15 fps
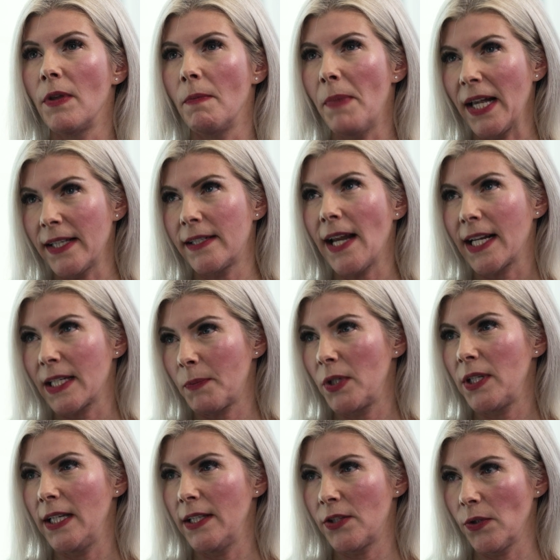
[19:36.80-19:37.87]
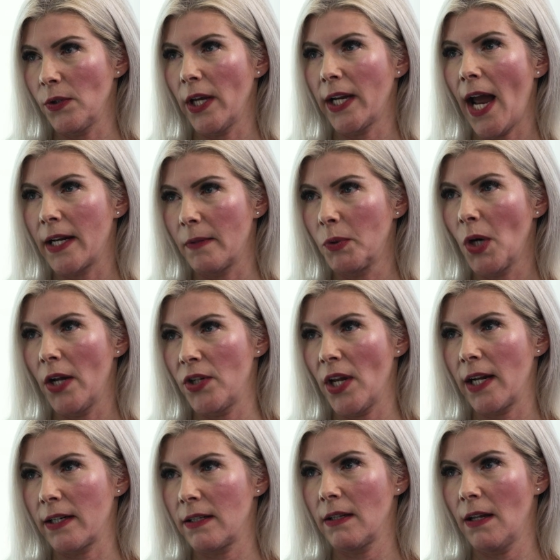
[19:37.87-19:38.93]
the best expertise to look at a
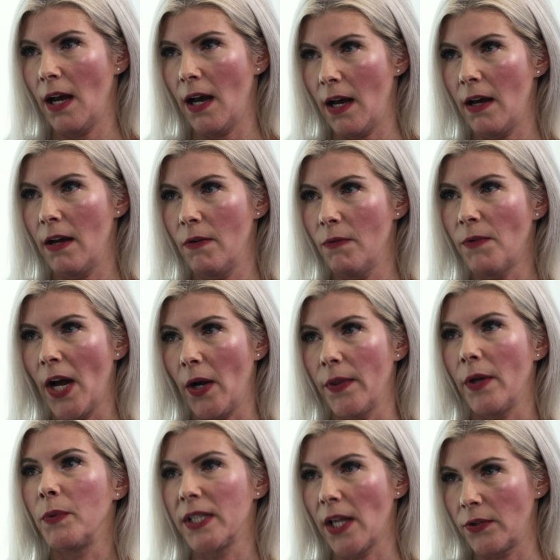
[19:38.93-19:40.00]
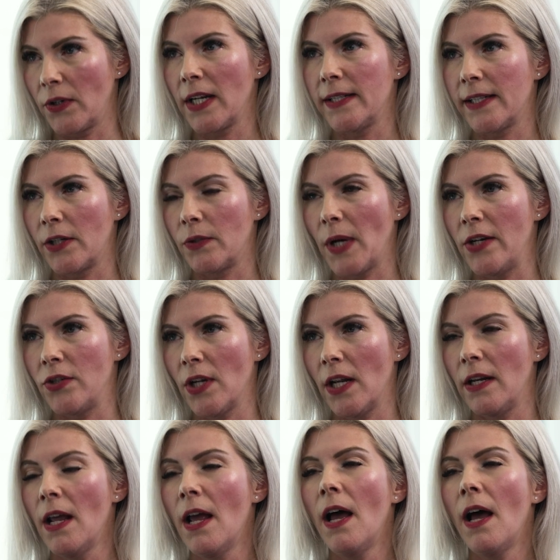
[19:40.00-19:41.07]
project file that was under
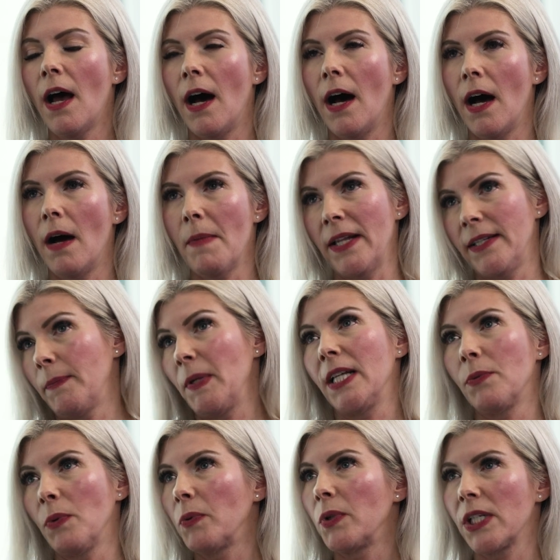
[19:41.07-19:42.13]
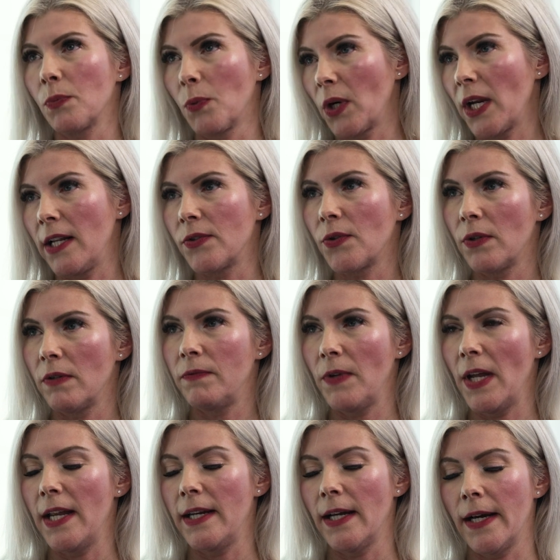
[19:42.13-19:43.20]
consideration. And because we were just working sort
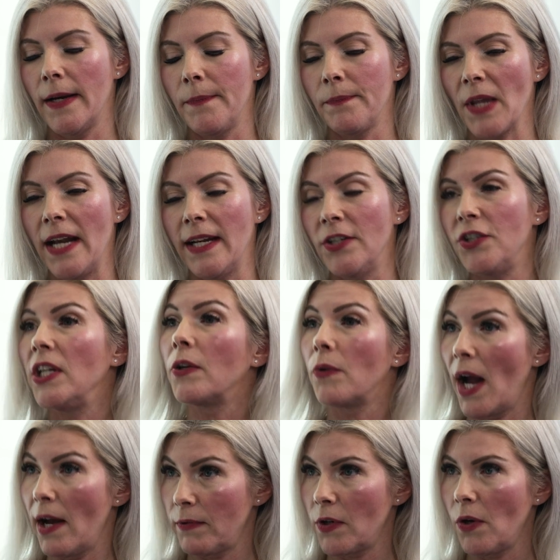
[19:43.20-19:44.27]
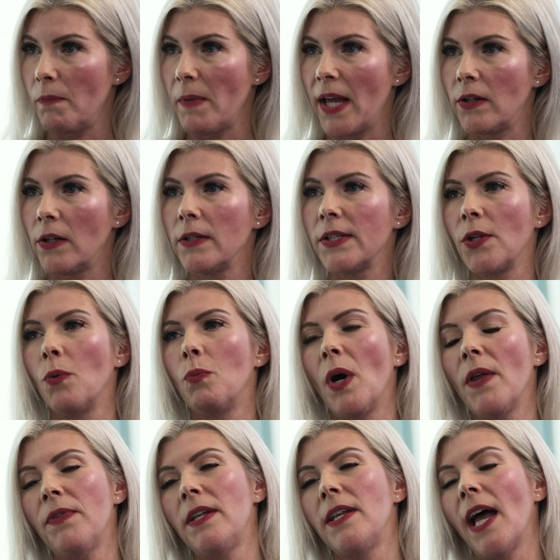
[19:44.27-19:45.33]
of in a geographical manner. So
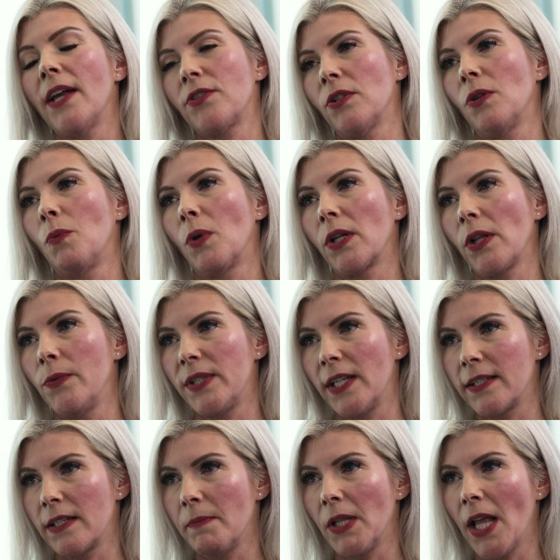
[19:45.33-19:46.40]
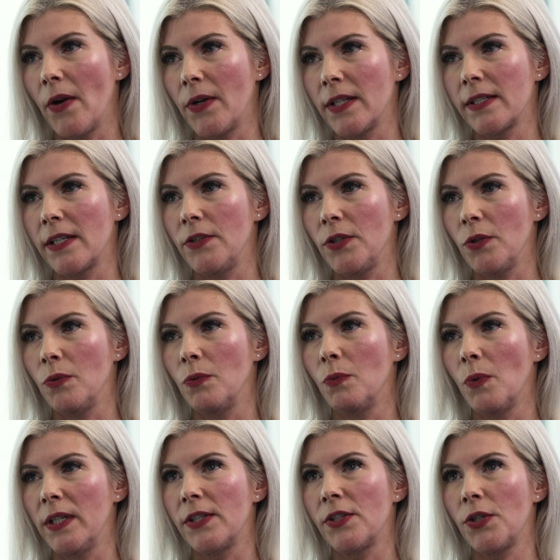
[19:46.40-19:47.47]
what the national workload system allowed us to do
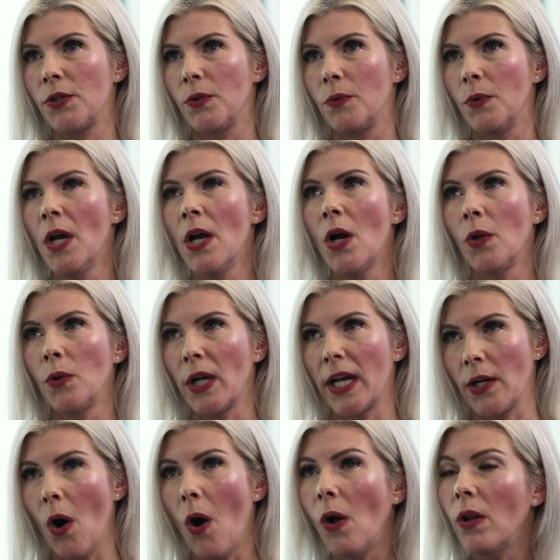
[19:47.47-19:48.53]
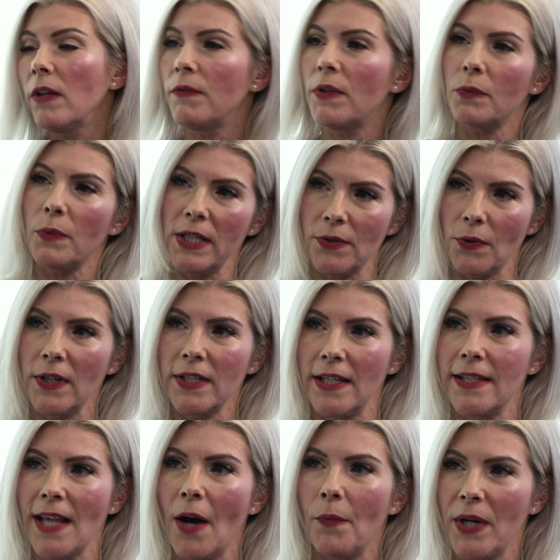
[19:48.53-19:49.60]
was to look at all of the
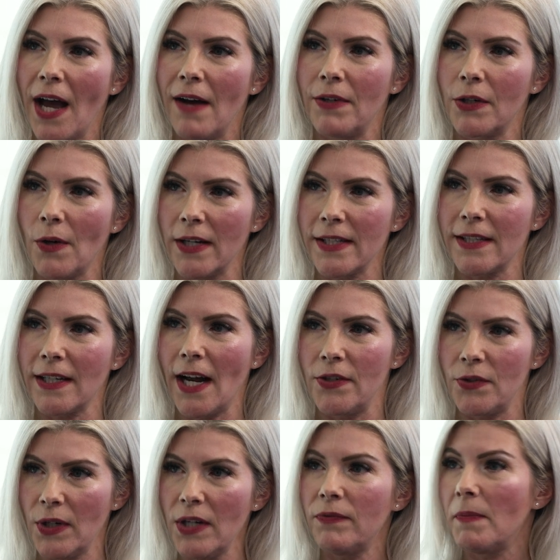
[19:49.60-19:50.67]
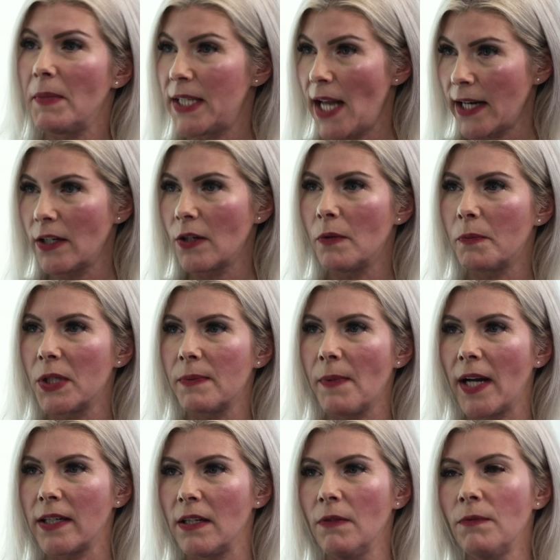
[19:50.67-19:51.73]
resources that we have across the country from a technical
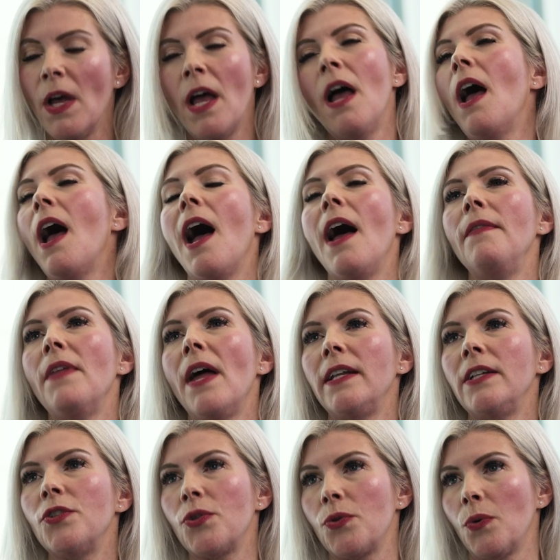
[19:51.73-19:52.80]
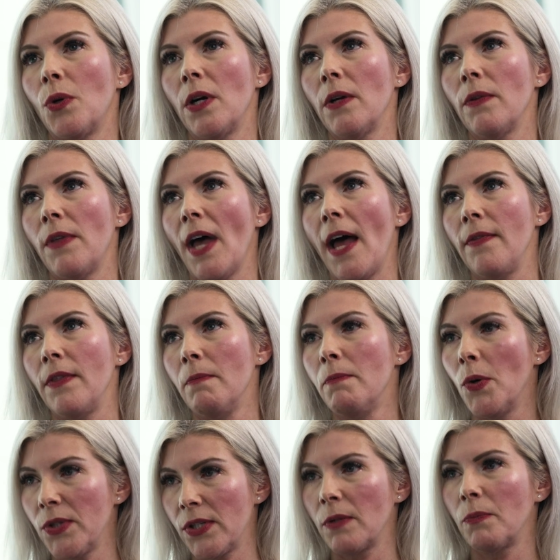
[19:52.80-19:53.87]
perspective, and then ensure that the
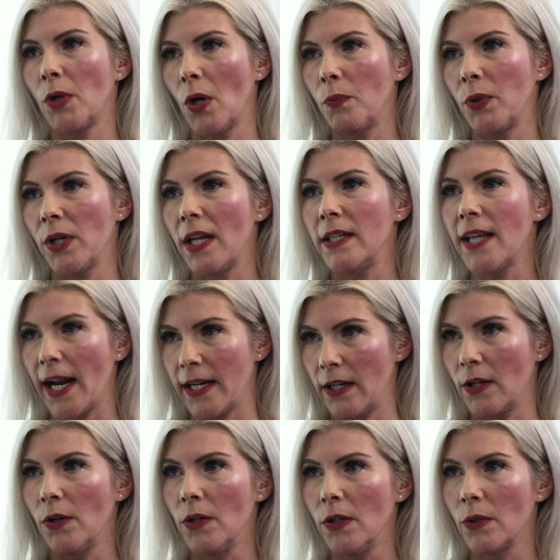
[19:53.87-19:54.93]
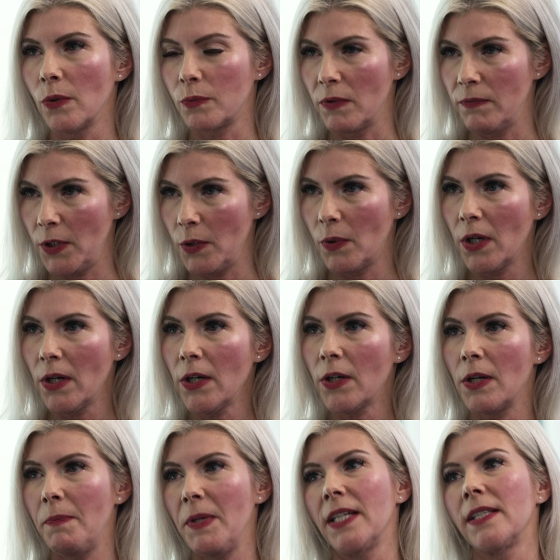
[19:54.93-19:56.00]
most appropriate technical reviewer
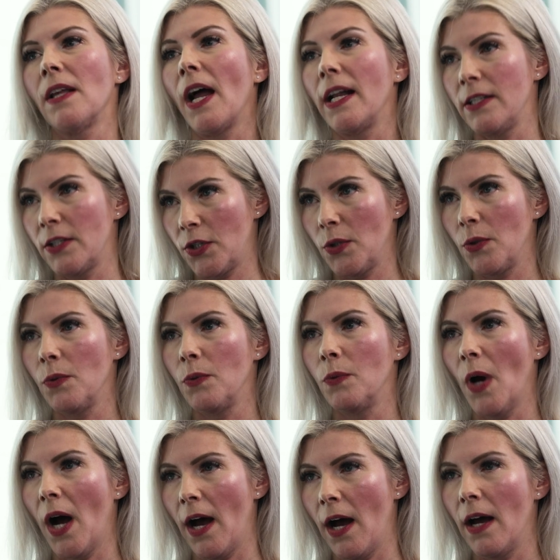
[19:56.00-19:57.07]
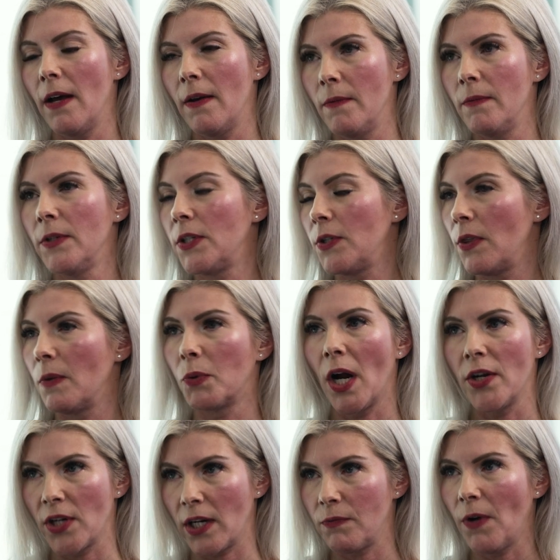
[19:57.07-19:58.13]
could be assigned to the
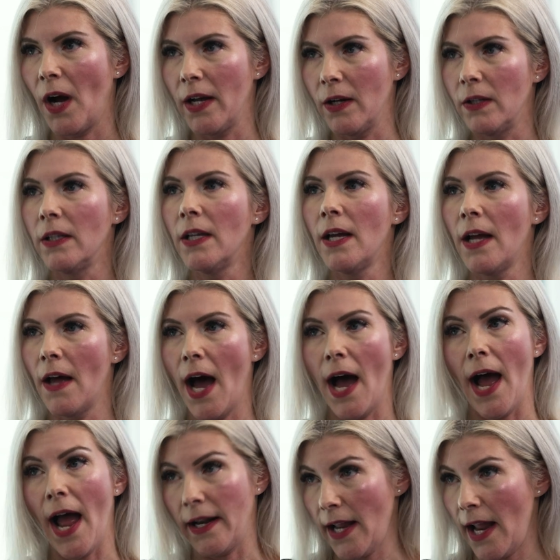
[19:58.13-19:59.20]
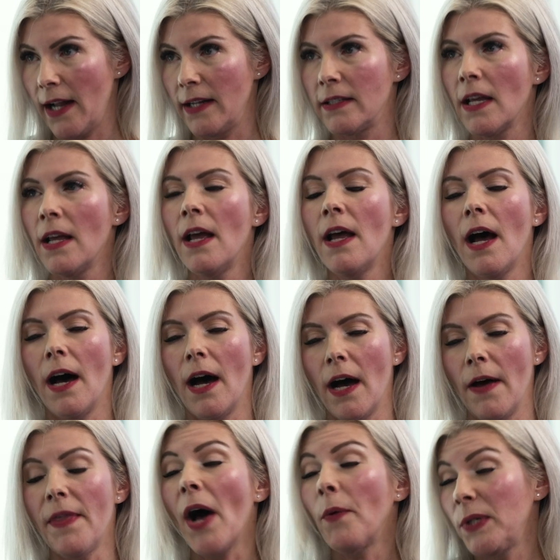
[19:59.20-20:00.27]
project file at hand.
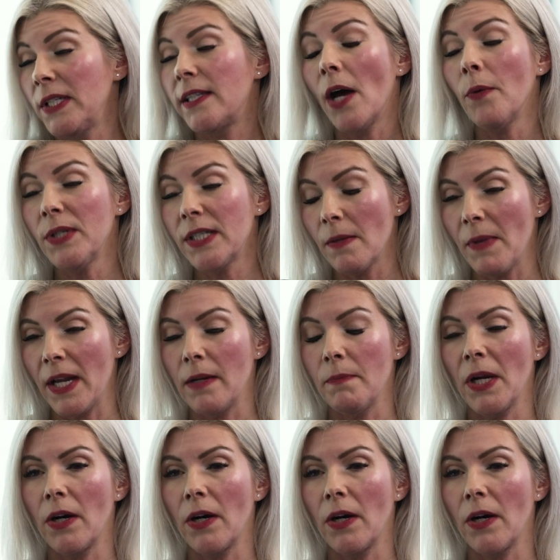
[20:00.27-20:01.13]
that was the main